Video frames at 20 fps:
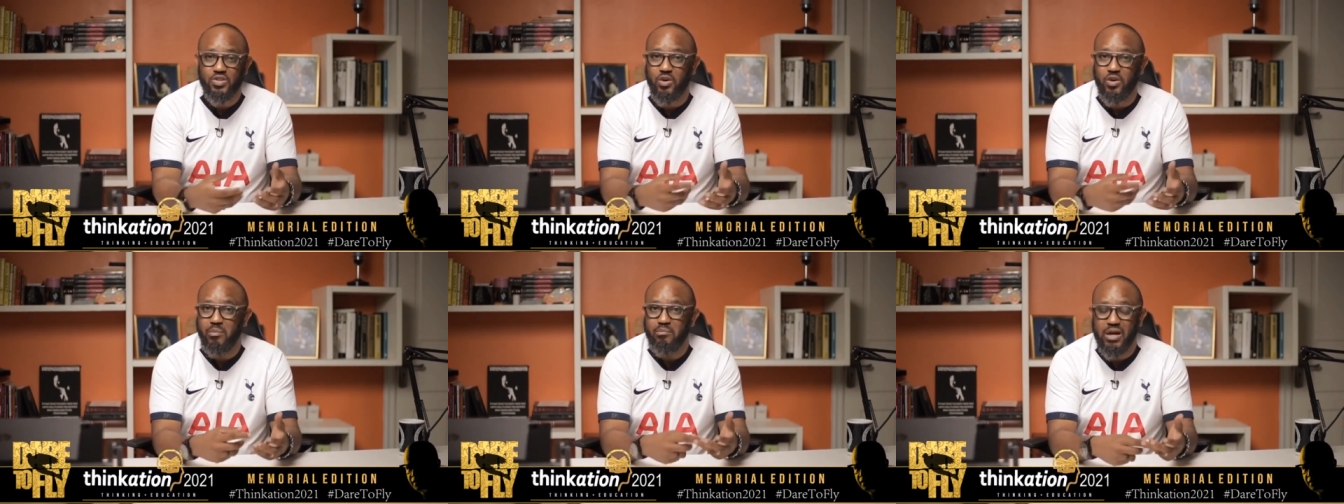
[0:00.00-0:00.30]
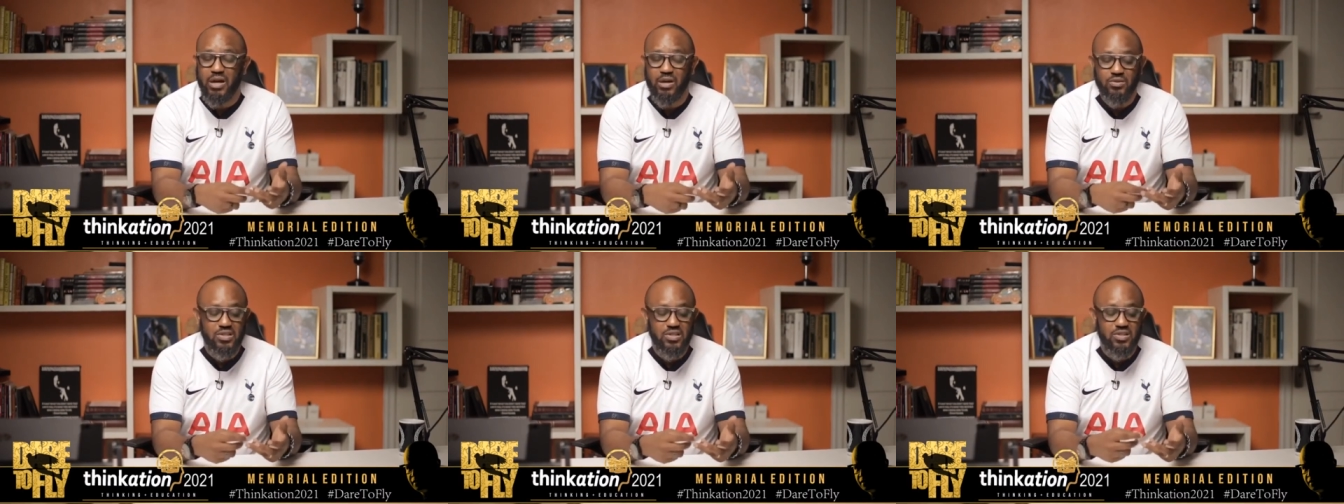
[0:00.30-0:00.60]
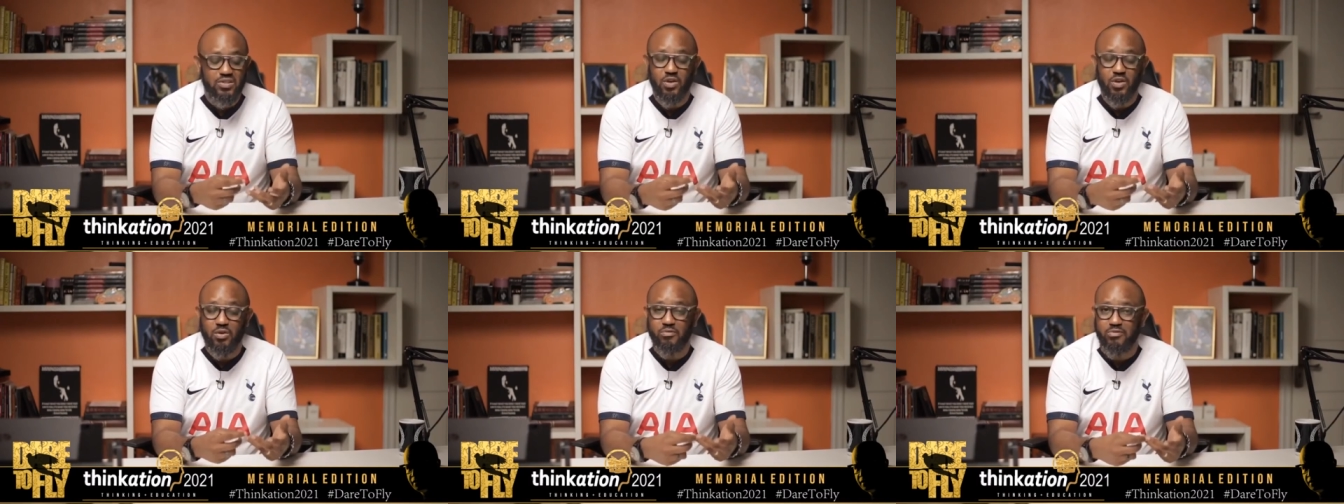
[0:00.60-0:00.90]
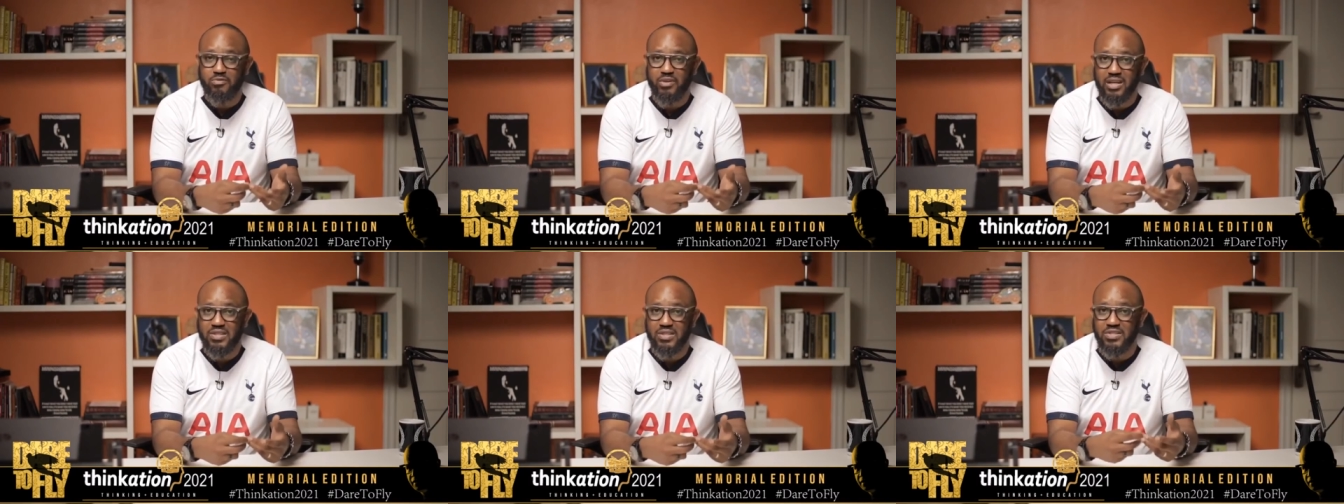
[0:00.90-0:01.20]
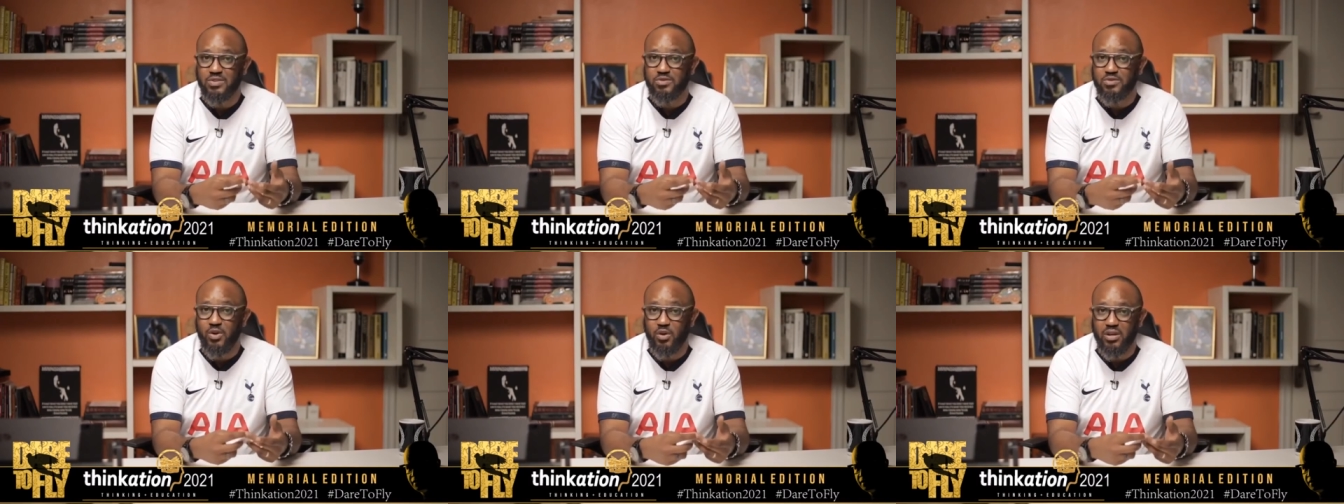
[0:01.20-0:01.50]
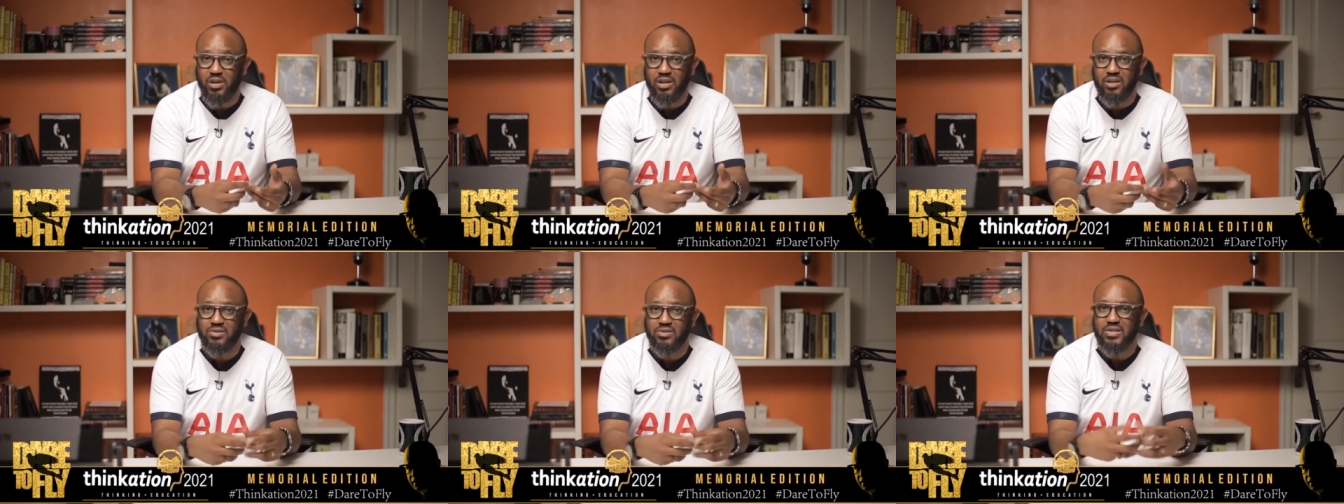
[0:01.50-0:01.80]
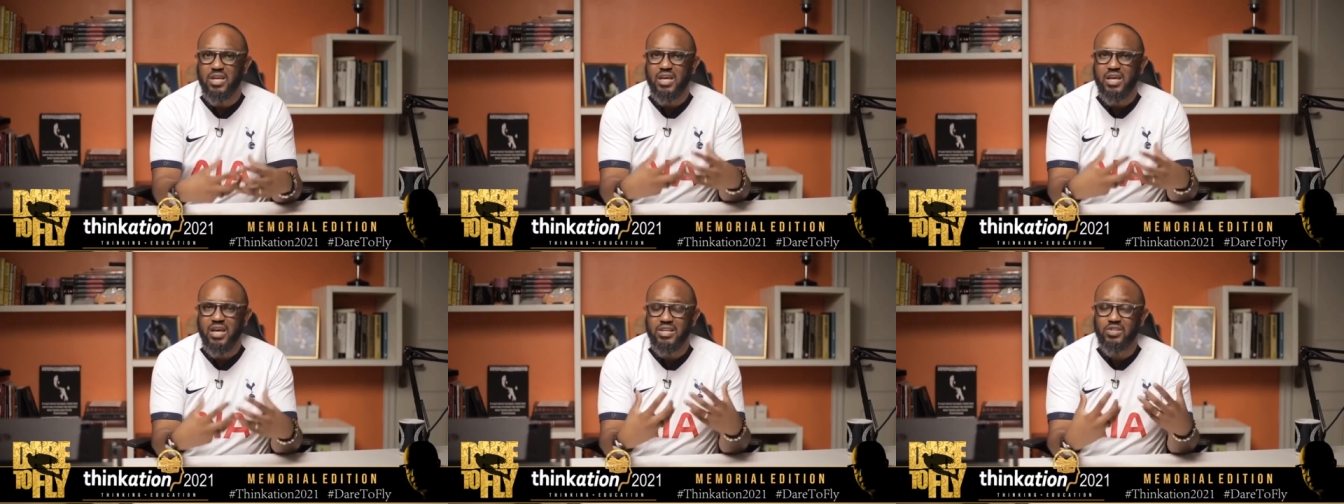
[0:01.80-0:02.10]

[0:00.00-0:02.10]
It's got mountains, it's got valleys, it's got hills.